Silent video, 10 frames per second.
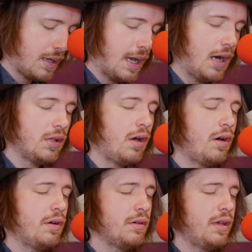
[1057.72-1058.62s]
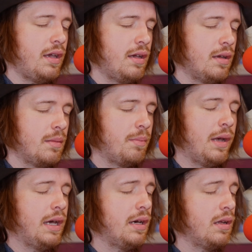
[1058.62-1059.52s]
How long can a
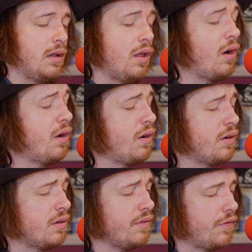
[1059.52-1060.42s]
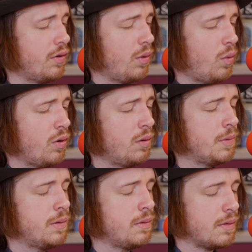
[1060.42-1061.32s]
man long for a
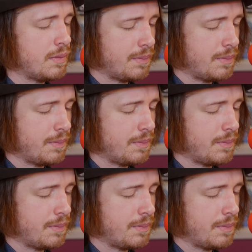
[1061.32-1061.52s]
woman?